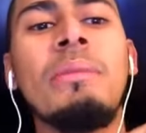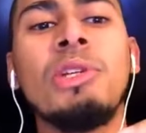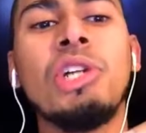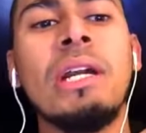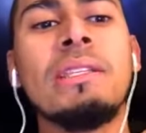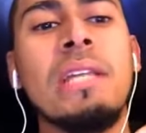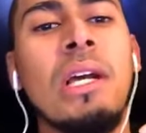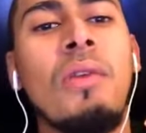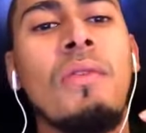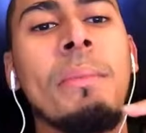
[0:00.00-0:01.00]
try to take
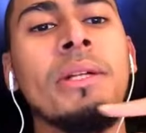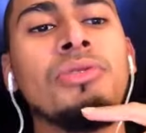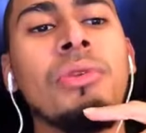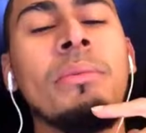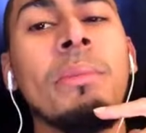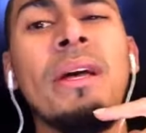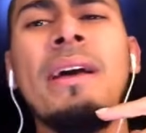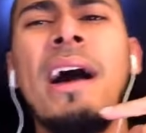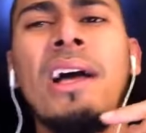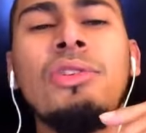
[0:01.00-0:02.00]
over my dream.
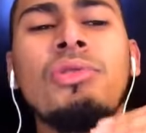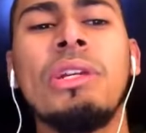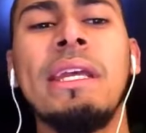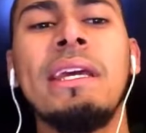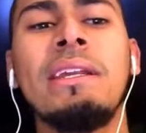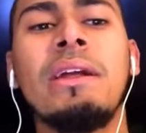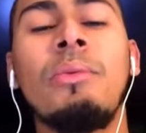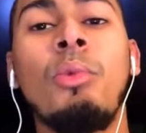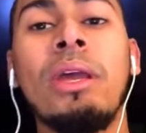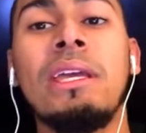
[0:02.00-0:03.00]
I usually end up
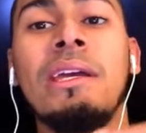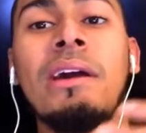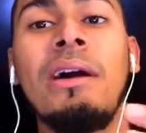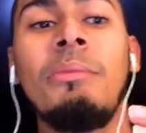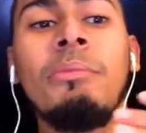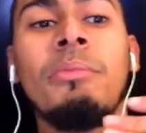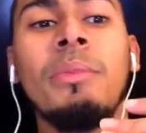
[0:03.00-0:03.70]
waking up.